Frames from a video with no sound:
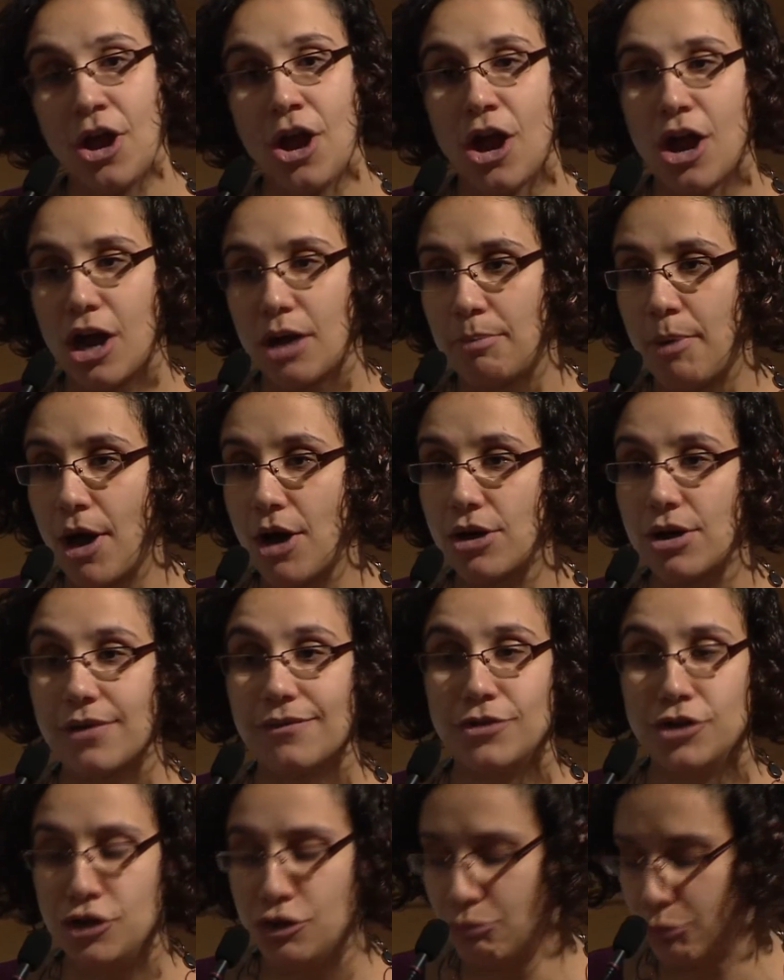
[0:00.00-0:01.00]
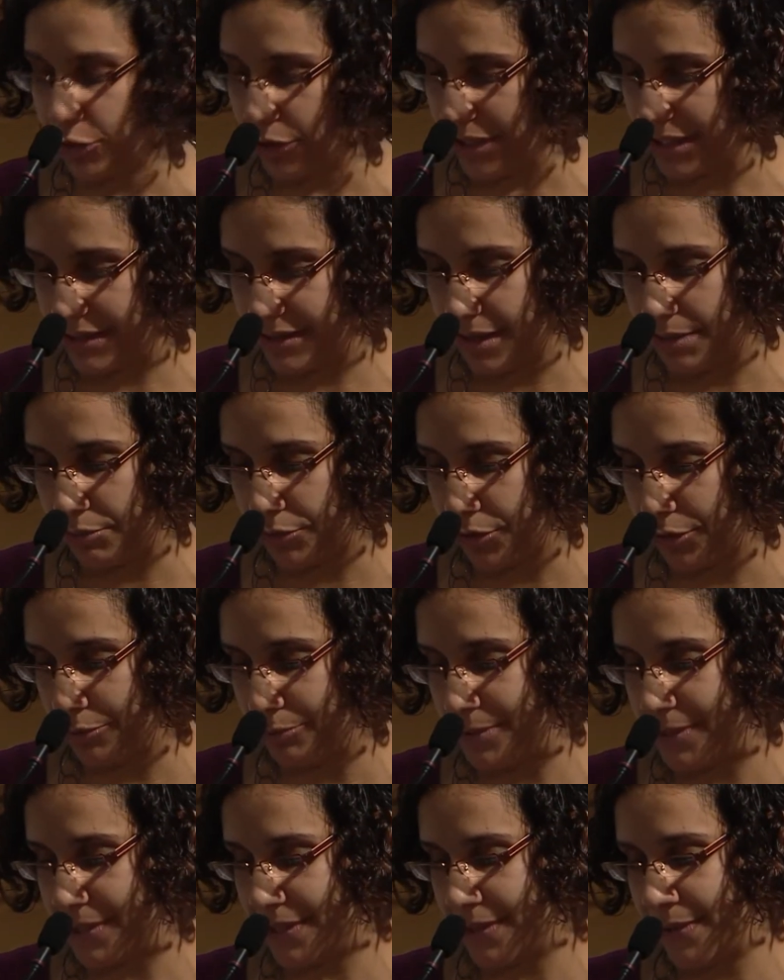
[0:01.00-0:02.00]
are part of numerous
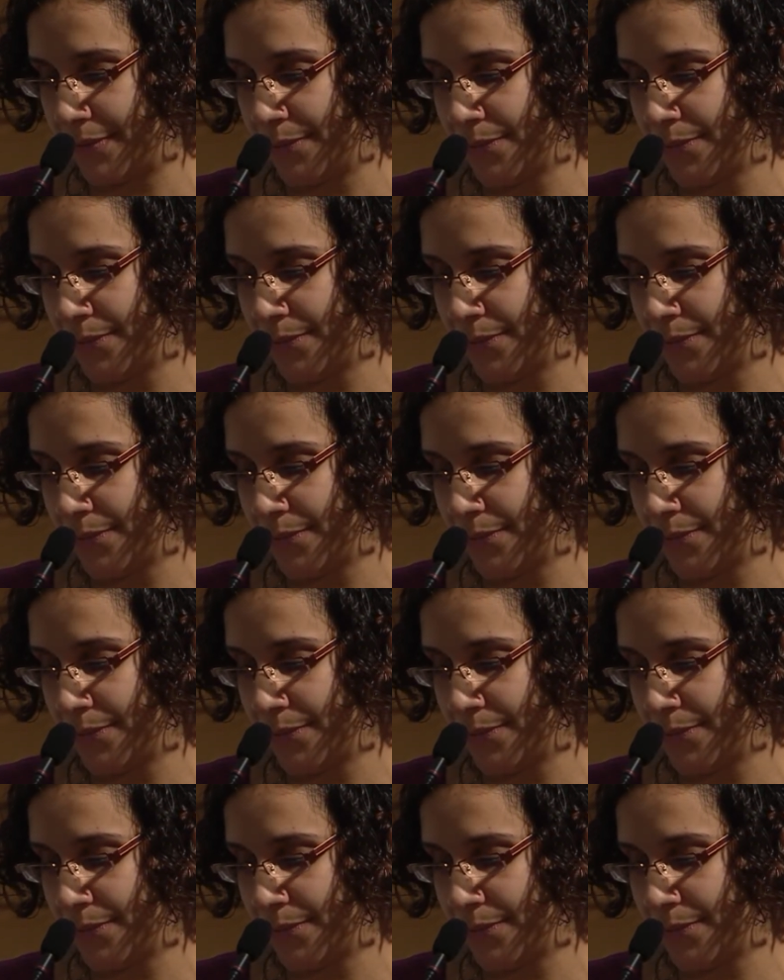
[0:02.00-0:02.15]
subgroups.